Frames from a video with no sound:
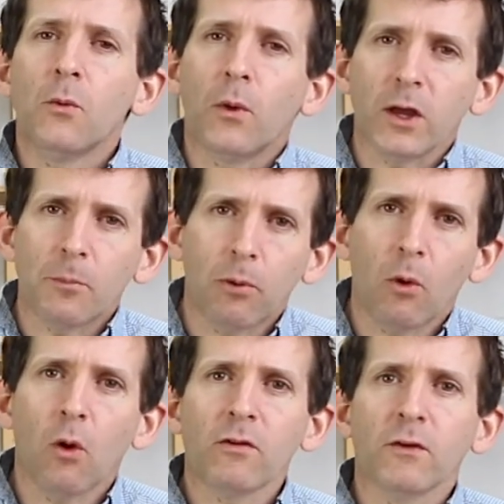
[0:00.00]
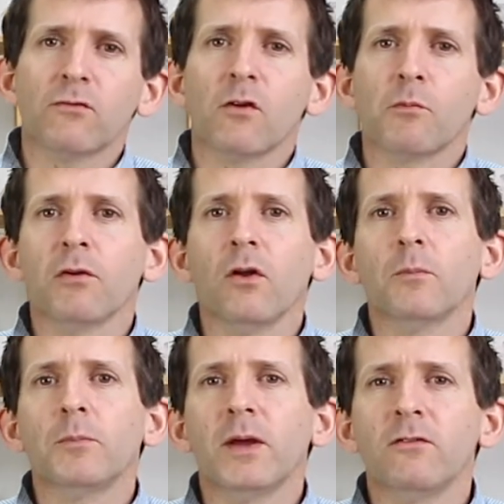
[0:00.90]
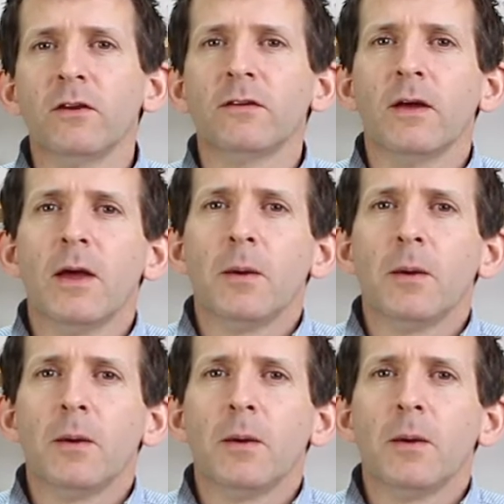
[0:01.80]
where you're pouring for a prolonged period,